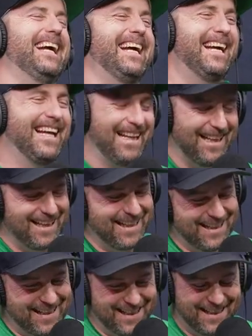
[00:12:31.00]

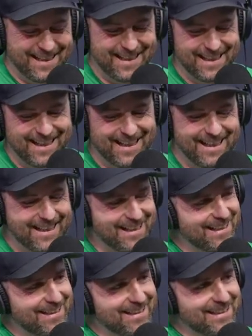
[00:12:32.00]

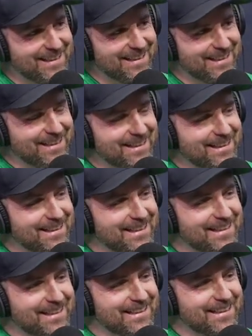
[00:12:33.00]

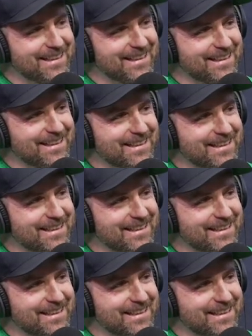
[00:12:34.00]
No words are spoken by the person on screen.